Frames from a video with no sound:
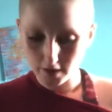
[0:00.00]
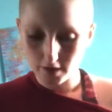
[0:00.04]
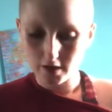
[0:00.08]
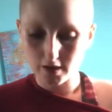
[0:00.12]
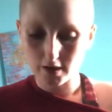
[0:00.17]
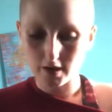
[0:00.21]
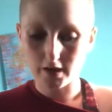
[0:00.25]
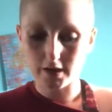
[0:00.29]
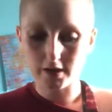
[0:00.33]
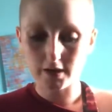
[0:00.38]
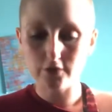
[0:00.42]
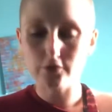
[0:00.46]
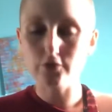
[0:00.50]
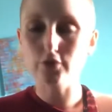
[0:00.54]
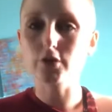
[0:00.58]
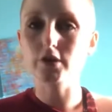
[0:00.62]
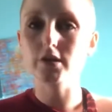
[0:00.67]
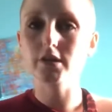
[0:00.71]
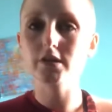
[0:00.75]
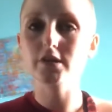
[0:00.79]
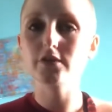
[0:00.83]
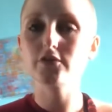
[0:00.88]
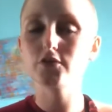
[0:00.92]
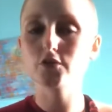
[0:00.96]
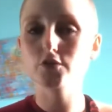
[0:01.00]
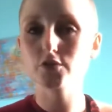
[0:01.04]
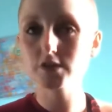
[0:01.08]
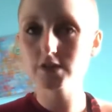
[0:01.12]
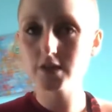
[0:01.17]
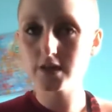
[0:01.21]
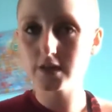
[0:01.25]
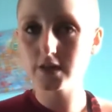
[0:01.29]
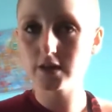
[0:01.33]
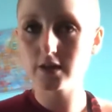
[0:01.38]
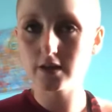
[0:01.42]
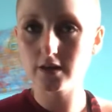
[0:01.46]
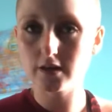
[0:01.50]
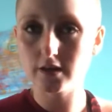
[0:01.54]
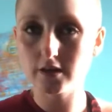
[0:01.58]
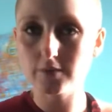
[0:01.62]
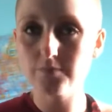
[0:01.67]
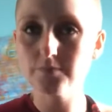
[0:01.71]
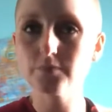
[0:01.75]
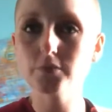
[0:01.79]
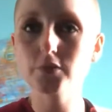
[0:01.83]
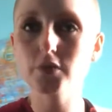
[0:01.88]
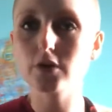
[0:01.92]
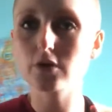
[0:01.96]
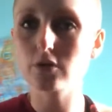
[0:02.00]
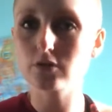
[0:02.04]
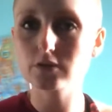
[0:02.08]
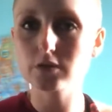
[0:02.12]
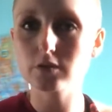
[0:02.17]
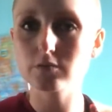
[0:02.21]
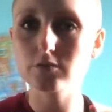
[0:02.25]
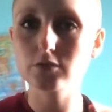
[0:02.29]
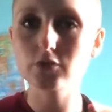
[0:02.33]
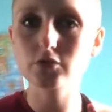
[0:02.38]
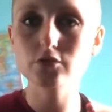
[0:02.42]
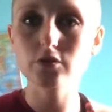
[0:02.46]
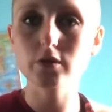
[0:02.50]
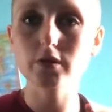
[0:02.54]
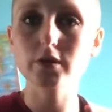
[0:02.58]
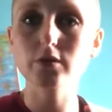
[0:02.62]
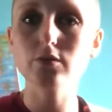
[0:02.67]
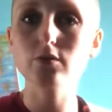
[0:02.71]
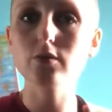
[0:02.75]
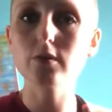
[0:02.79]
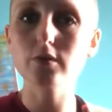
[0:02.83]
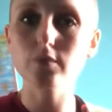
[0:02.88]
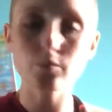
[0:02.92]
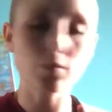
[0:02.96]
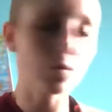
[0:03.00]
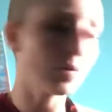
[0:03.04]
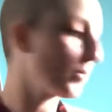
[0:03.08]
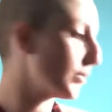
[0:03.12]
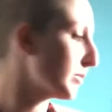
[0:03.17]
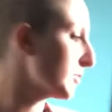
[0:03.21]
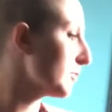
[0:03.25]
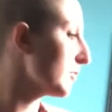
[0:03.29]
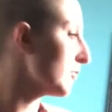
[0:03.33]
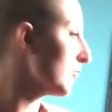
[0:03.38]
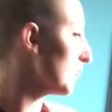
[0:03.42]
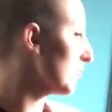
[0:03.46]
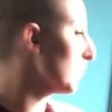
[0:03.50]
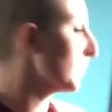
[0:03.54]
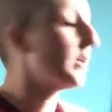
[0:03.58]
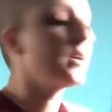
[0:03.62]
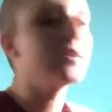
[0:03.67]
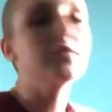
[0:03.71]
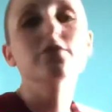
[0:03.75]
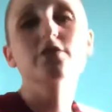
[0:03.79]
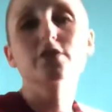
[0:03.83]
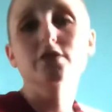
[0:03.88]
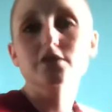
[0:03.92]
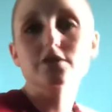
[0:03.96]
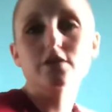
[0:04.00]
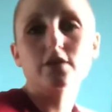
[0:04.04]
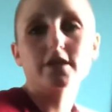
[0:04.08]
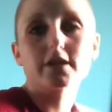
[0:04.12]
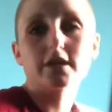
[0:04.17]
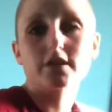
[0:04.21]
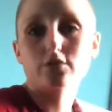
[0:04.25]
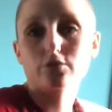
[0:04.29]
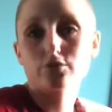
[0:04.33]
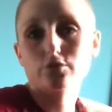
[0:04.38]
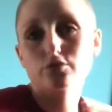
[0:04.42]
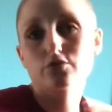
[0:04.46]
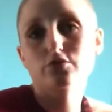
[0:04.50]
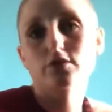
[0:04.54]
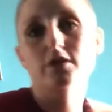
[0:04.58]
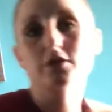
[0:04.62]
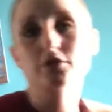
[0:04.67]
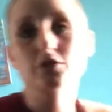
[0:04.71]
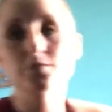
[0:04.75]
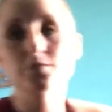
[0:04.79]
And if you're staying here, then I'll demonstrate what we'll do from here for the side angle stretch.